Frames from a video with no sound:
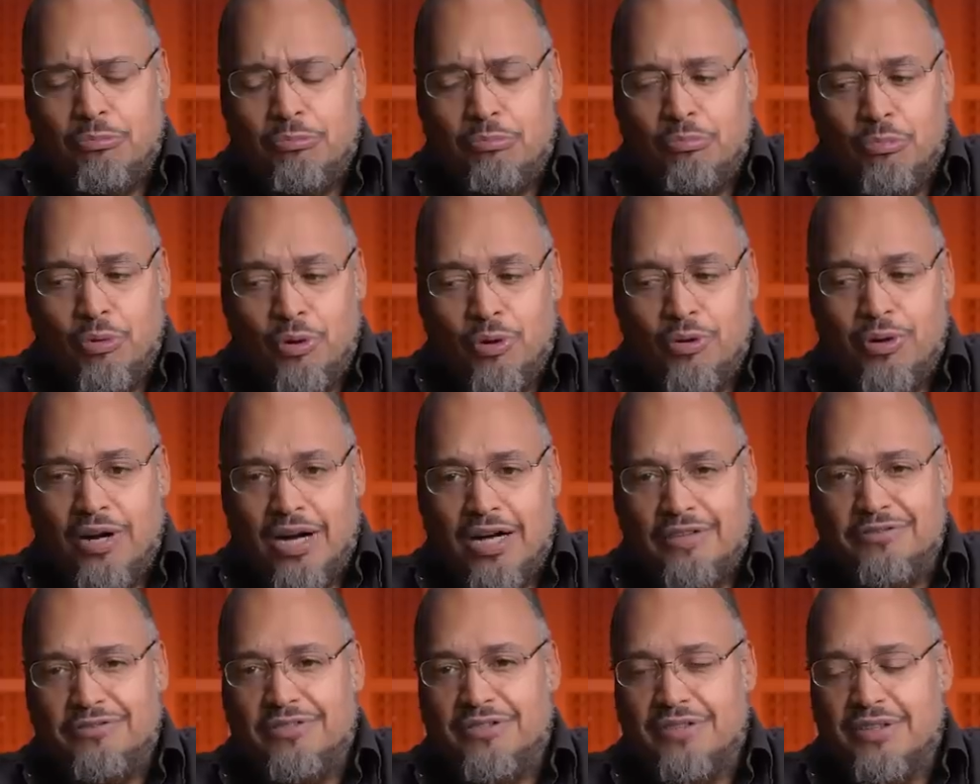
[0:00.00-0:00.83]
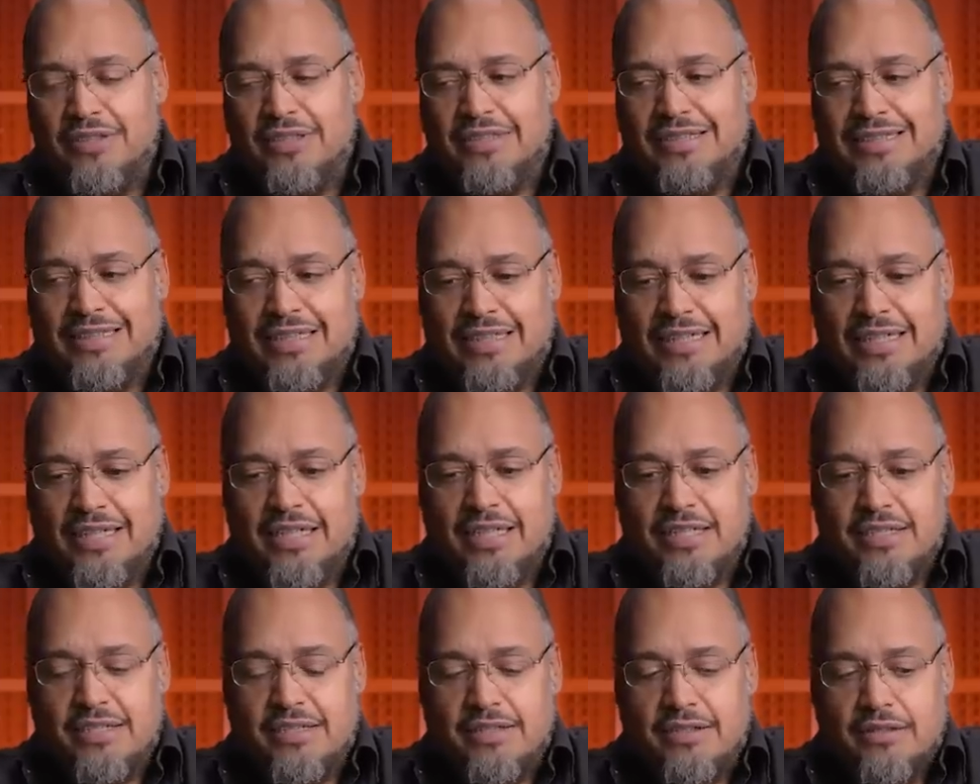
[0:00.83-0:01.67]
More often than
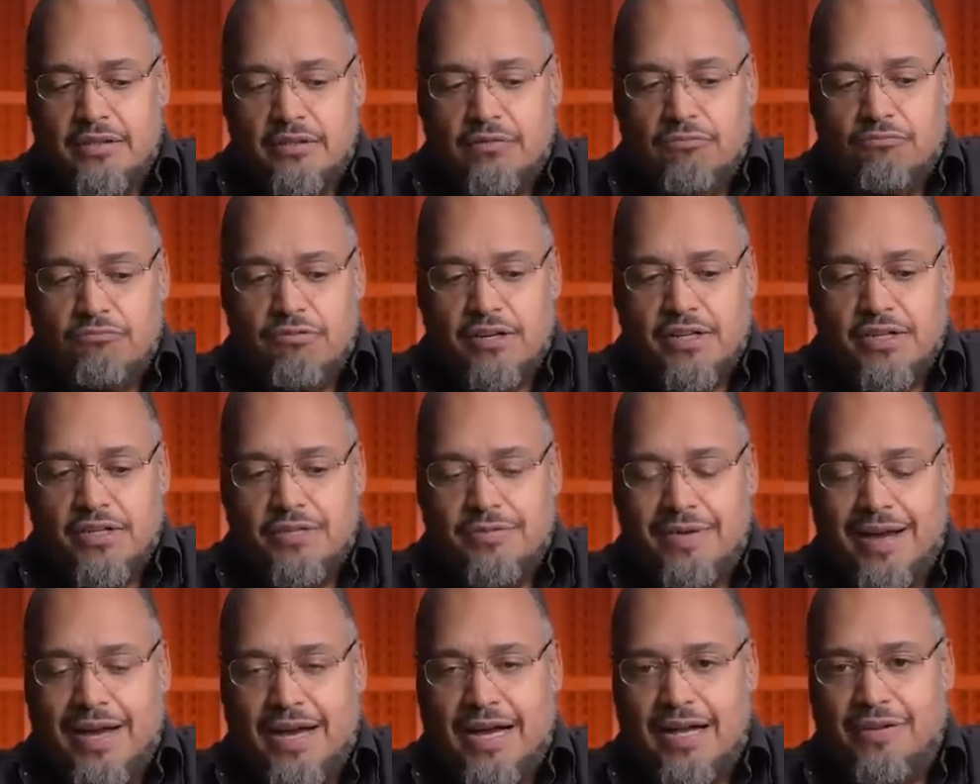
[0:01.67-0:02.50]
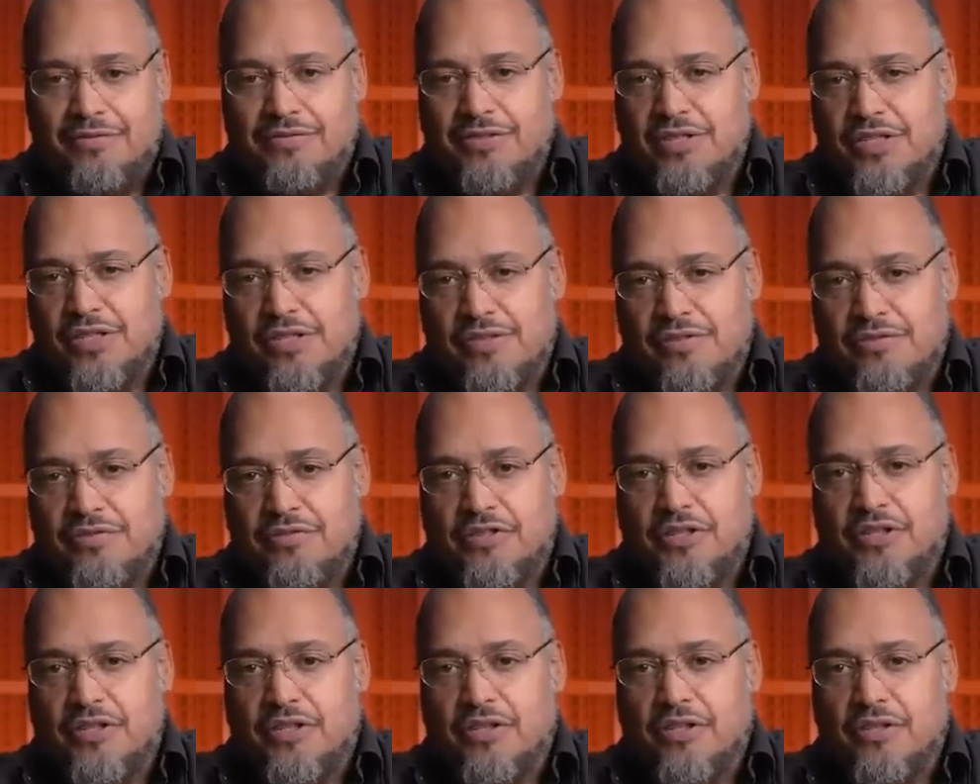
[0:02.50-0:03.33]
not, when you have this
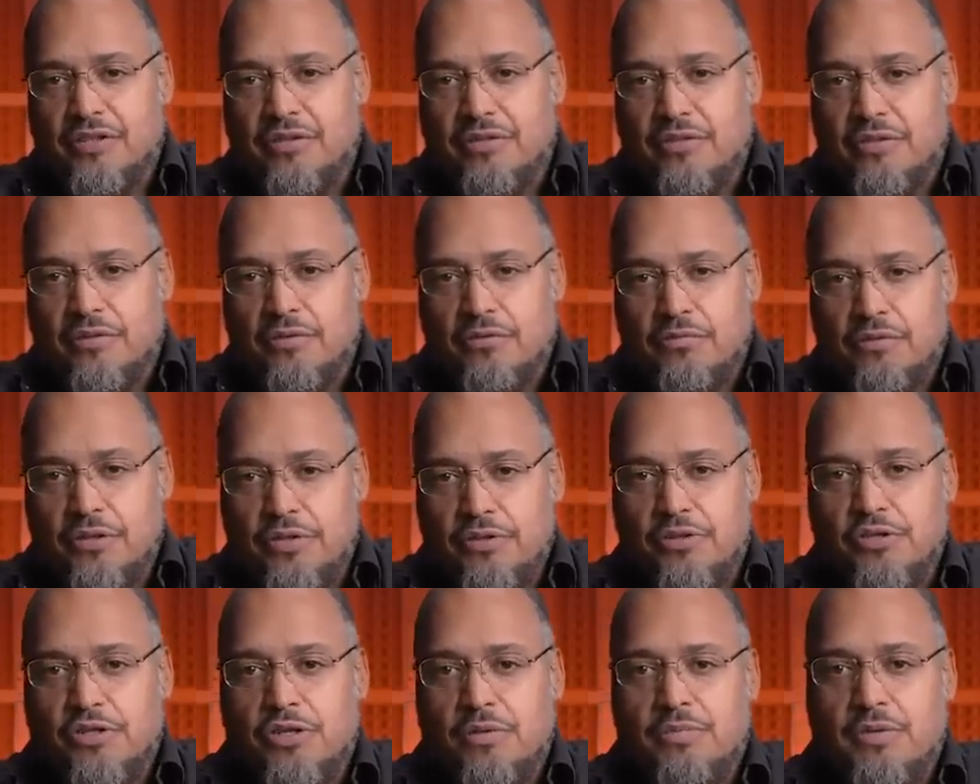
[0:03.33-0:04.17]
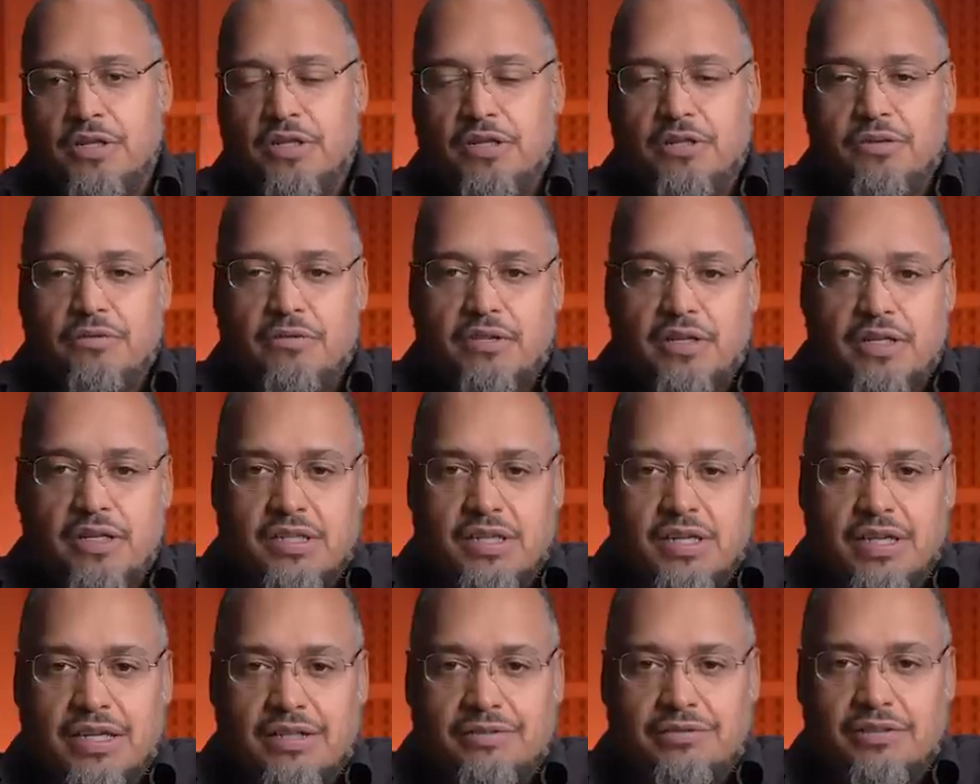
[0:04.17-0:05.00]
fear, what you should be doing is
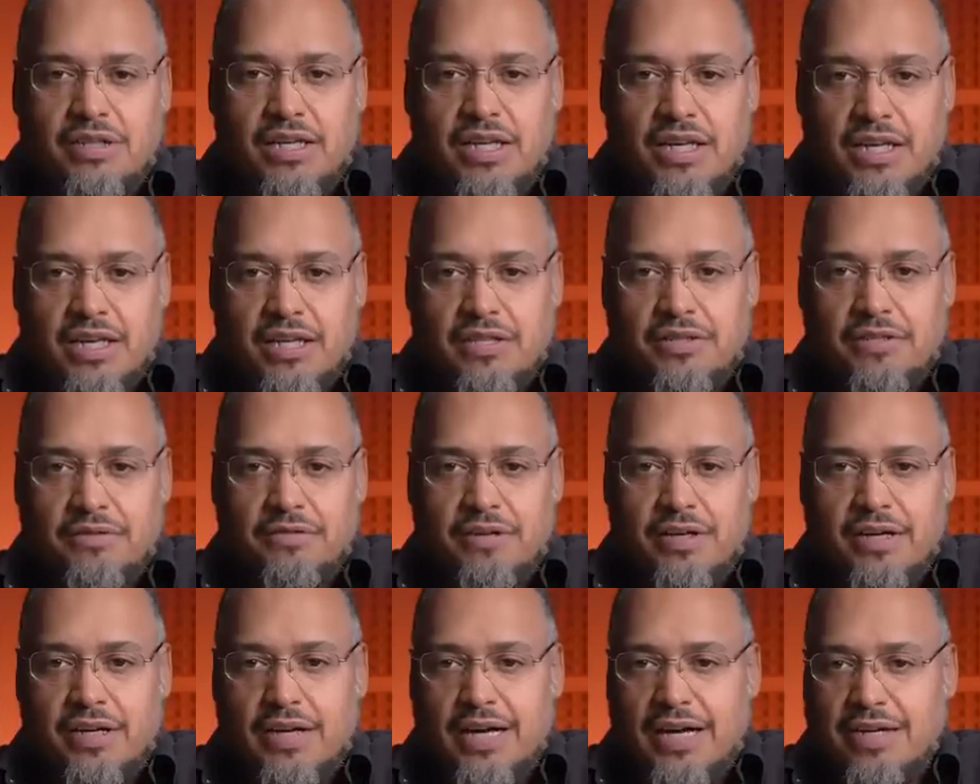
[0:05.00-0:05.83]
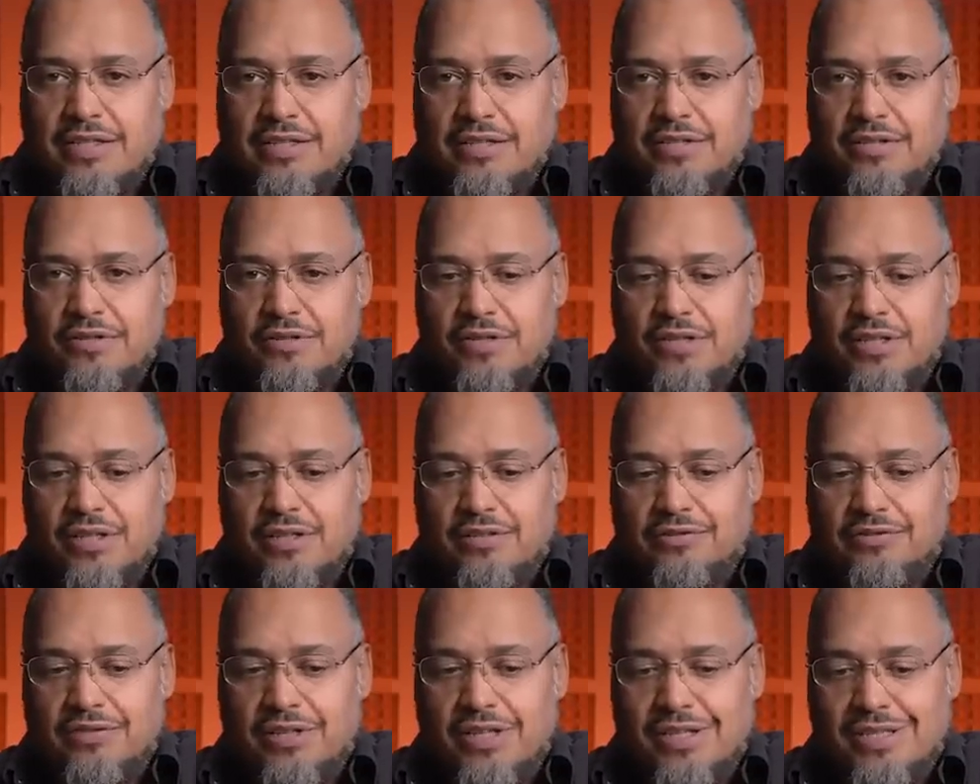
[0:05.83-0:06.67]
kind of leaning into it and asking
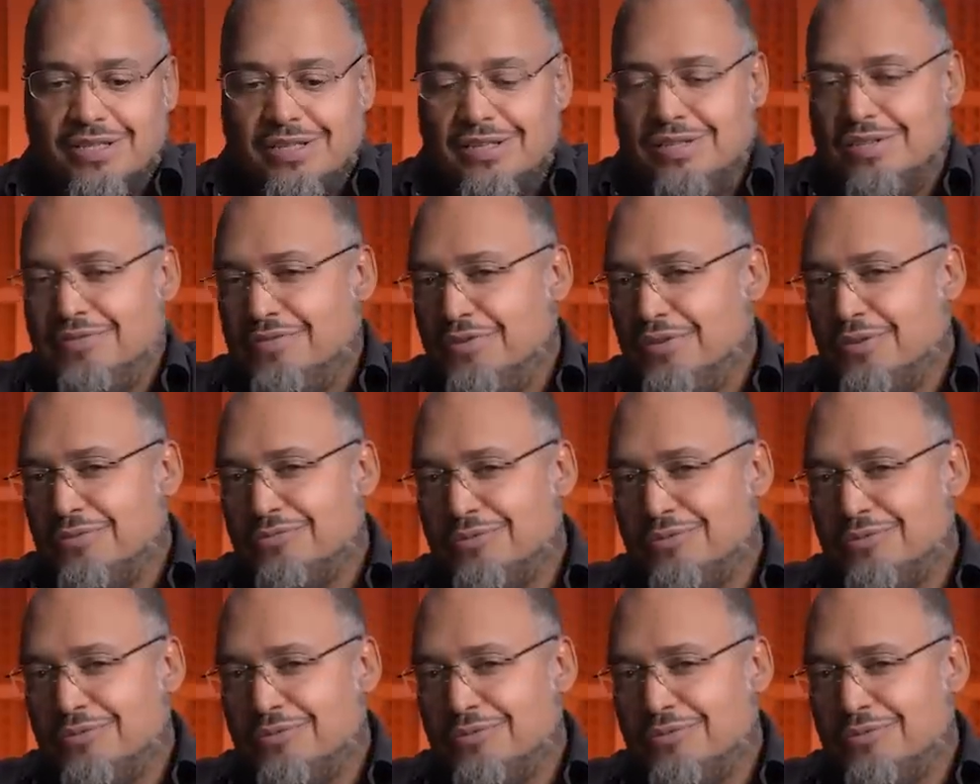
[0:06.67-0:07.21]
yourself, is this fear